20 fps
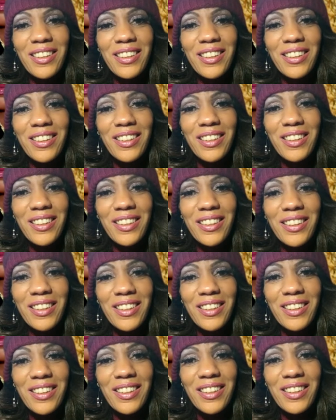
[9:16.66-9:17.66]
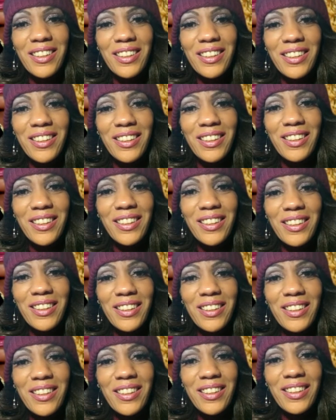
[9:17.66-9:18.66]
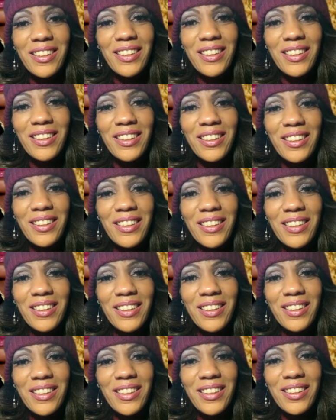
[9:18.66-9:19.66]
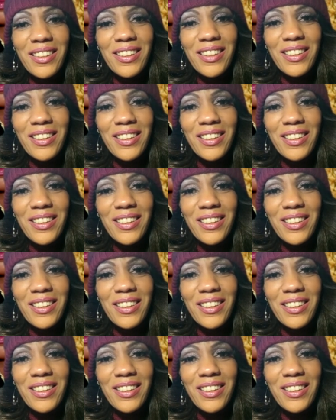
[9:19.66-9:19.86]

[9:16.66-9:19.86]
This person isn't speaking.